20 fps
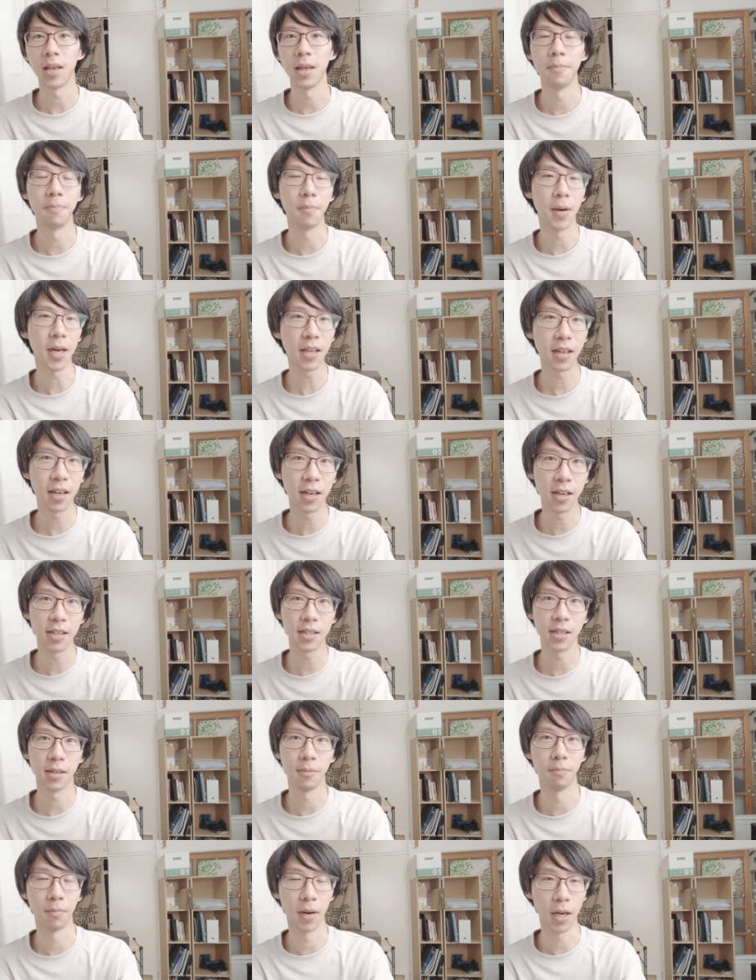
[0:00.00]
In my
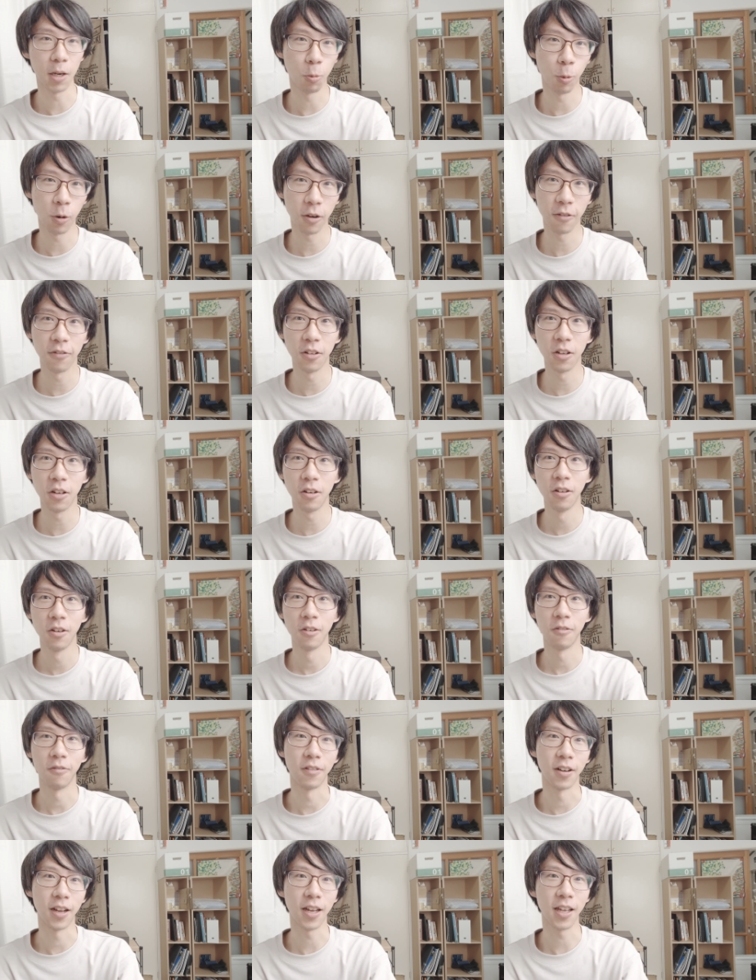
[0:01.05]
case, in my workflow,
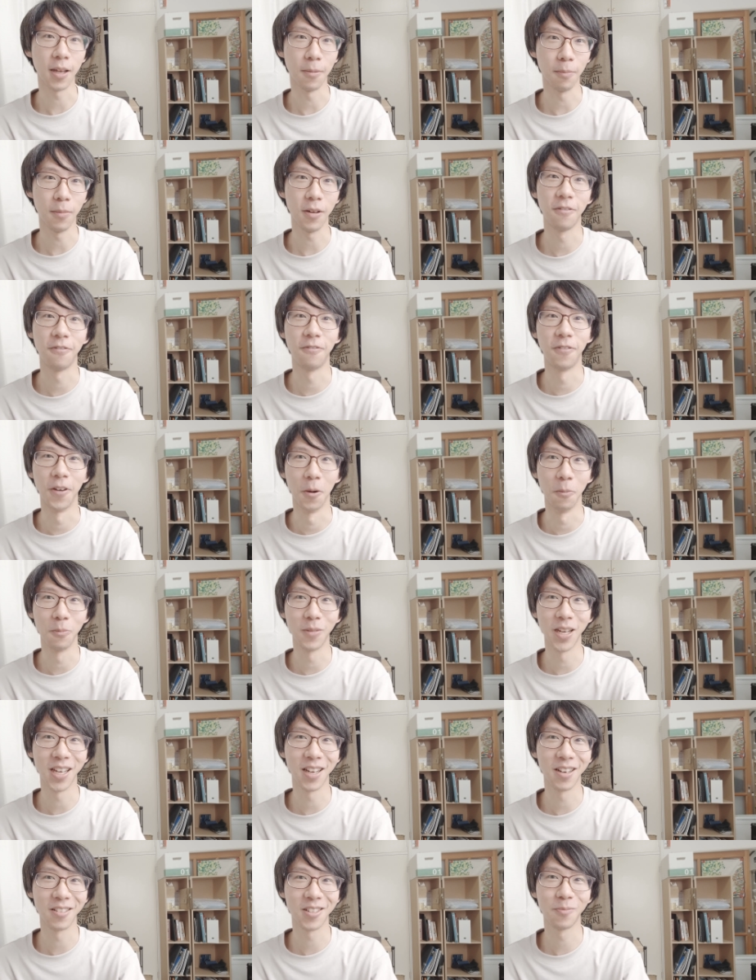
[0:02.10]
when I get my film
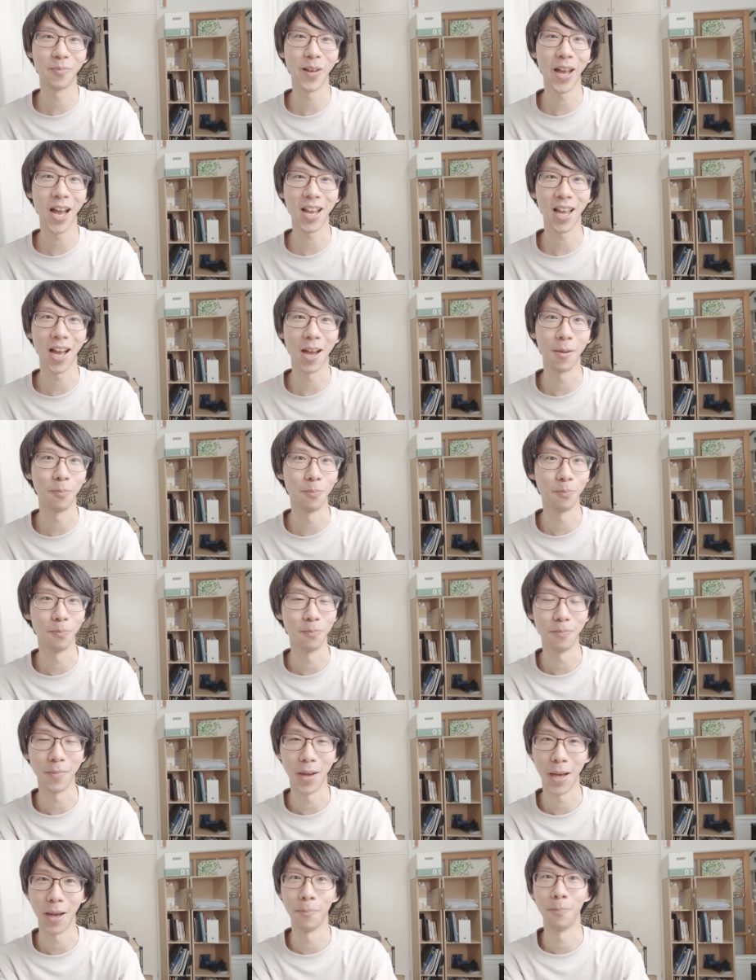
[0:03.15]
negatives back, I'm
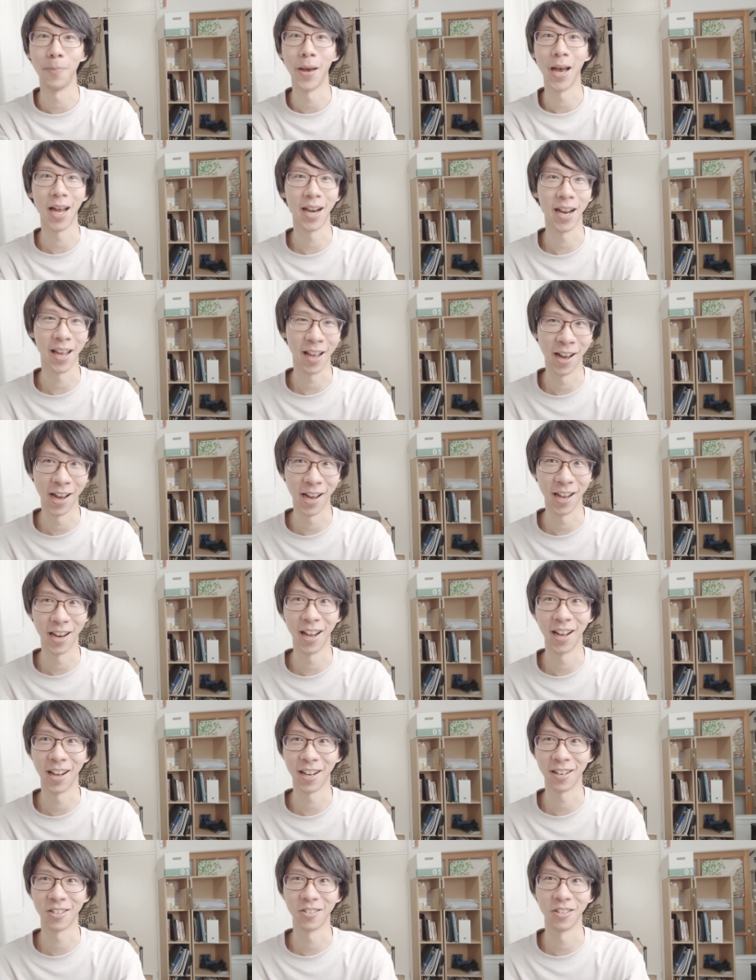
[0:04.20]
a bad guy
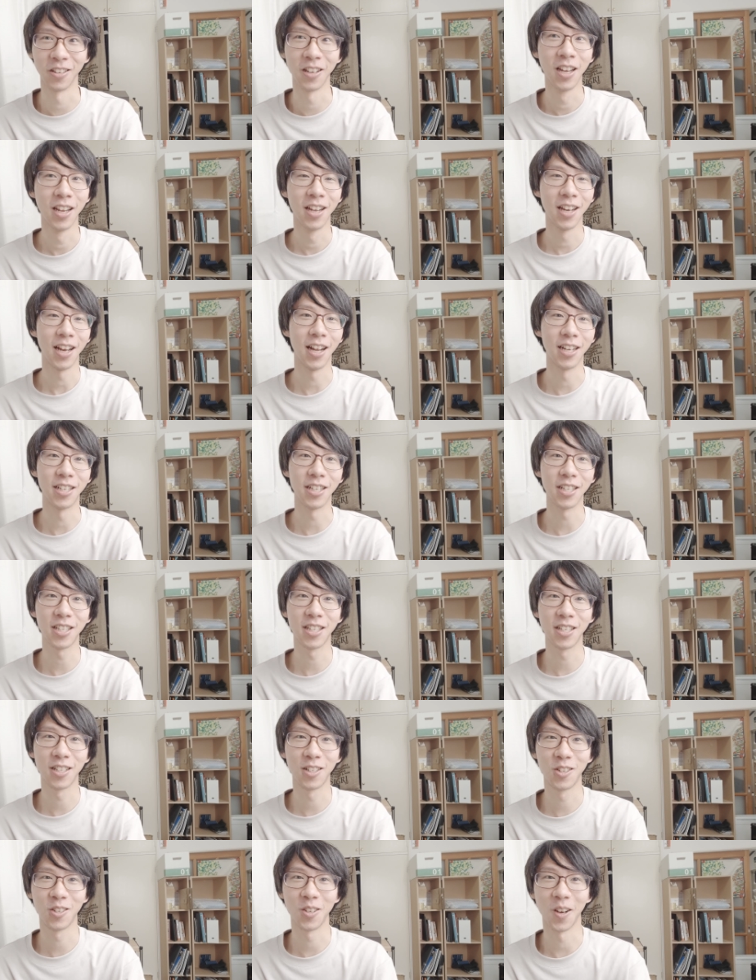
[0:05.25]
actually. I
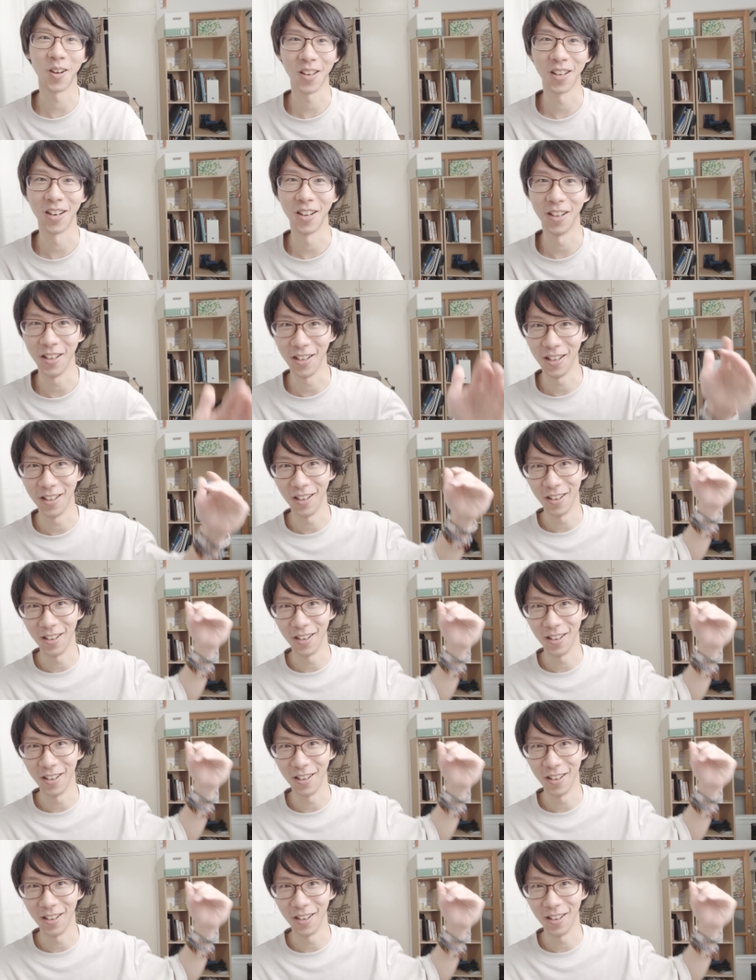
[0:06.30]
just chuck it